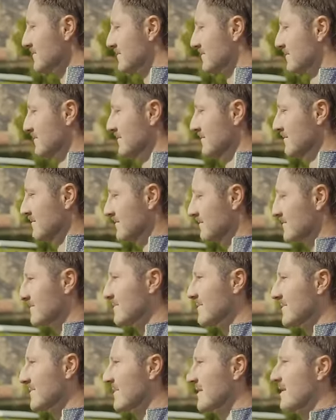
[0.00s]
but feeling
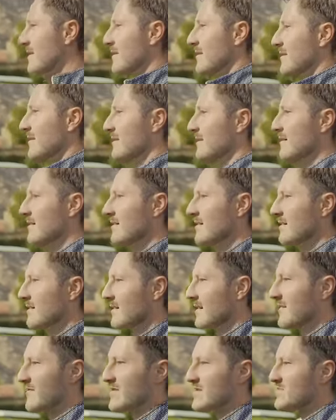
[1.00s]
wise, this is money. Yeah.
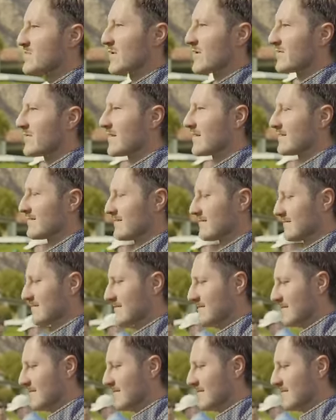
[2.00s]
It feels perfect. Okay, good.